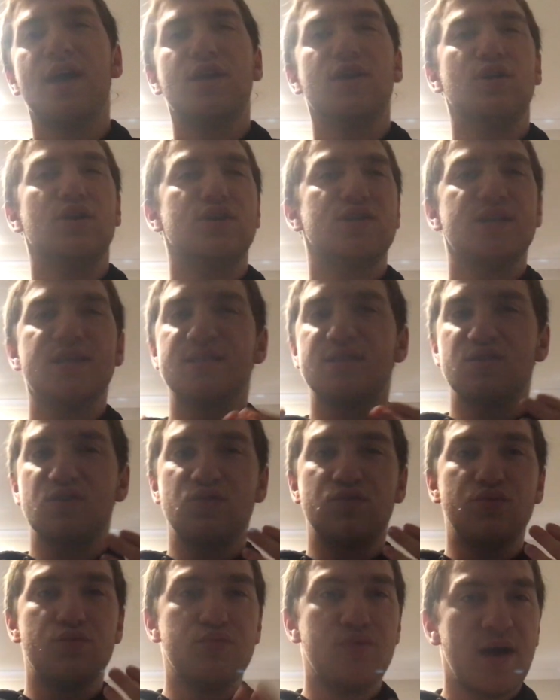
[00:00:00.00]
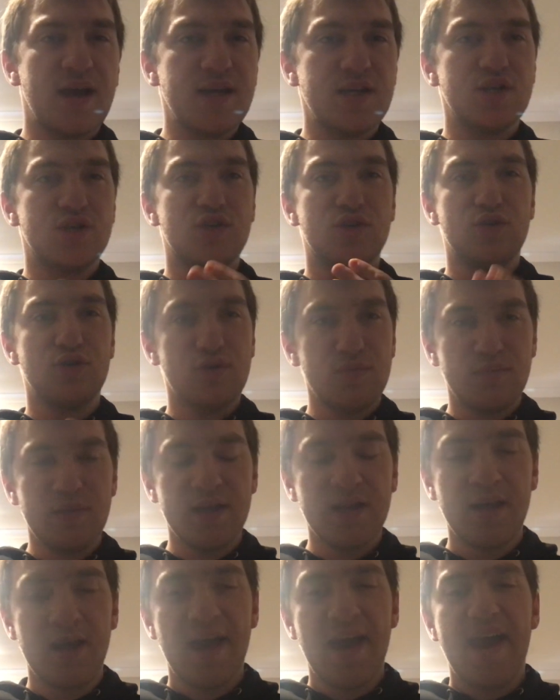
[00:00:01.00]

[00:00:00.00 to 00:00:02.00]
you know, she's a great human,